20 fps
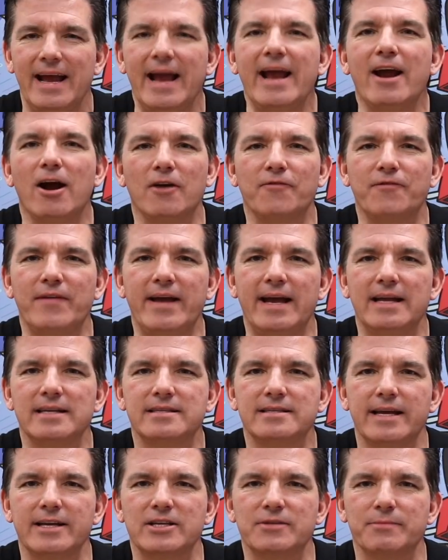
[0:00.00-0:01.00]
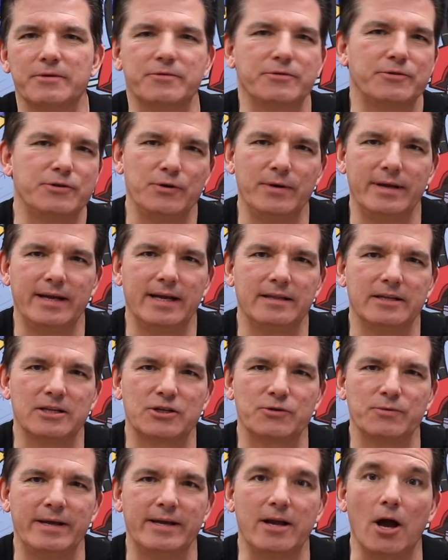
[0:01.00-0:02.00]
Hey Heart fans, thanks so much for tuning in
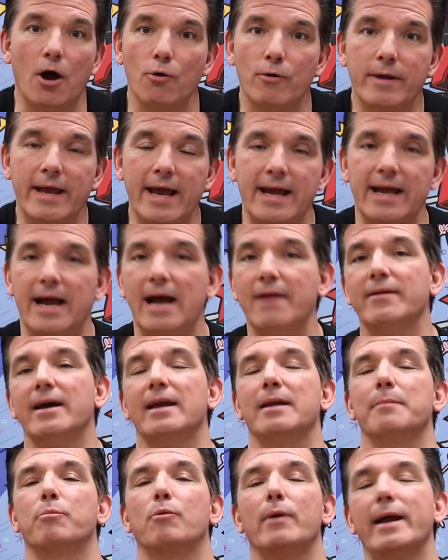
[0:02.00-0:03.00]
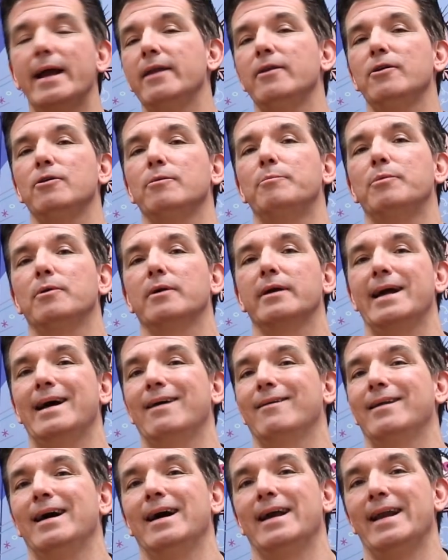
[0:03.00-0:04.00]
this week. Okay, I've got a brand new book
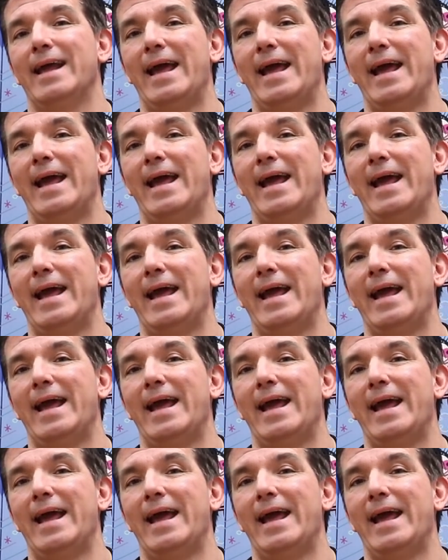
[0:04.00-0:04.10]
out on